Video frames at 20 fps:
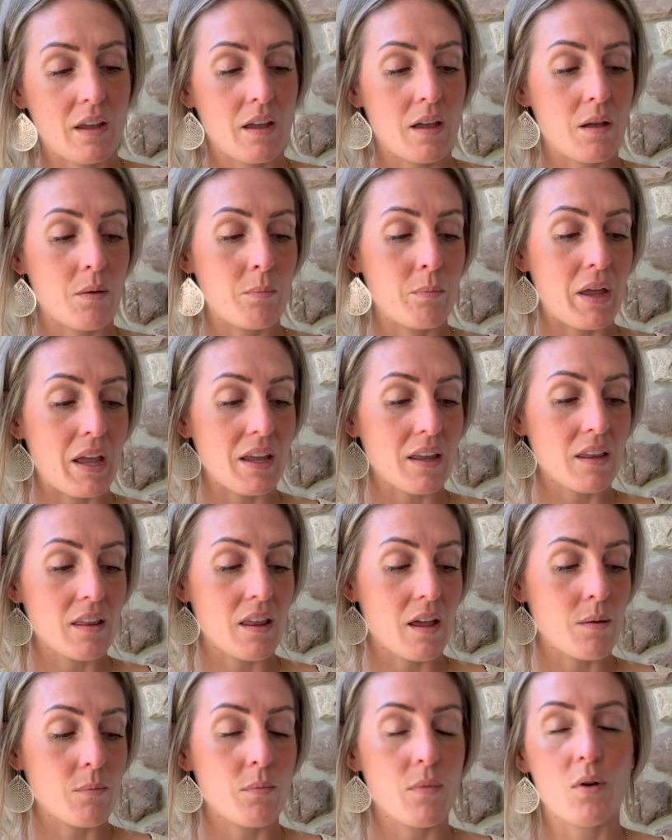make
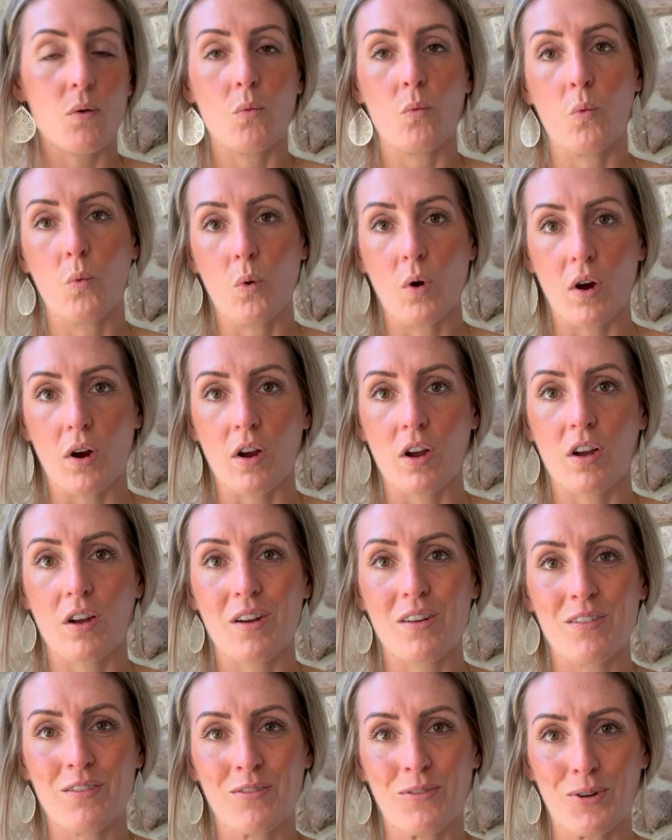them work
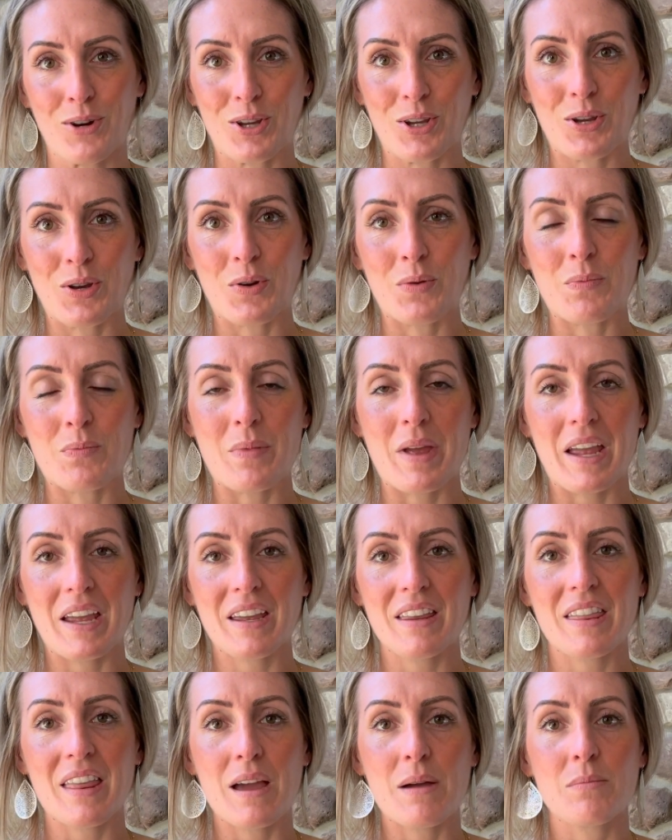for you,
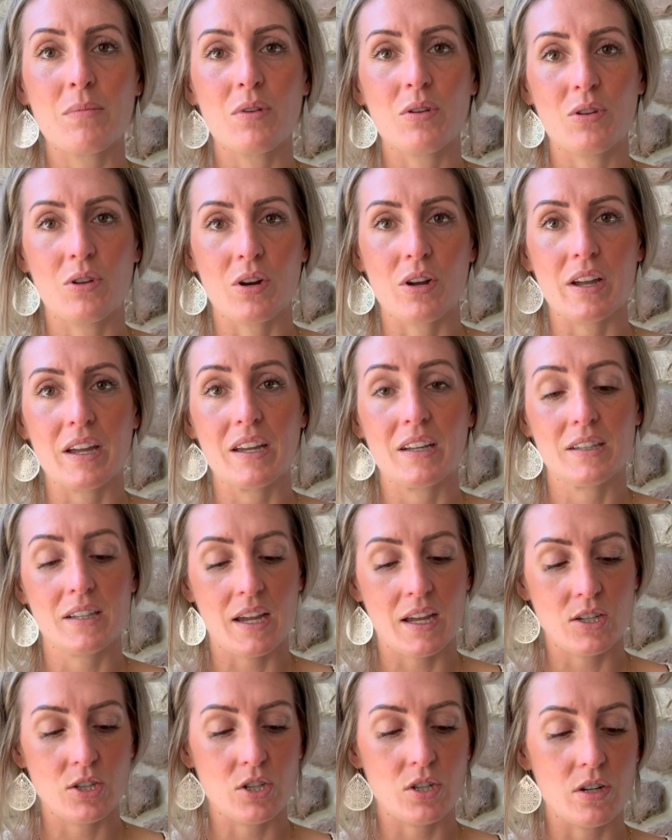make them look
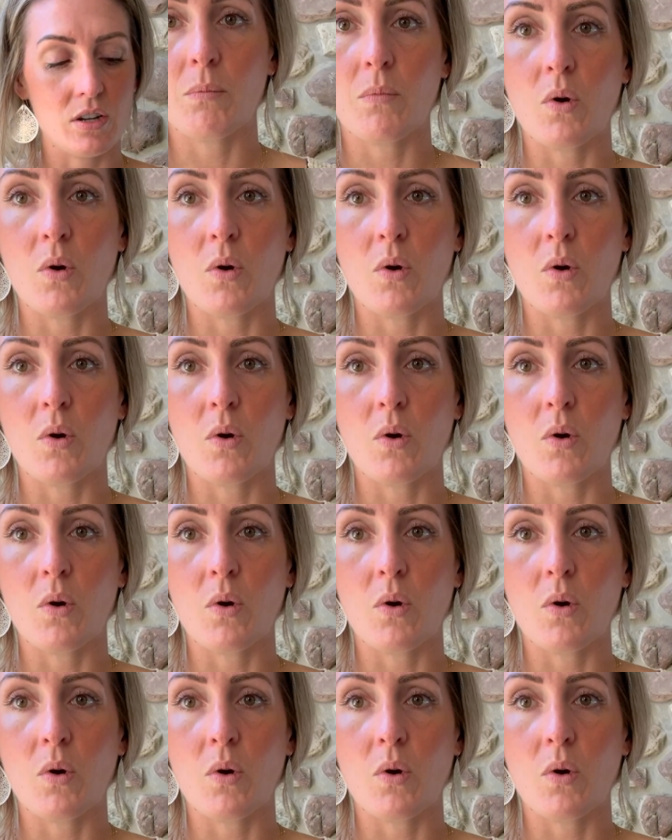intentional.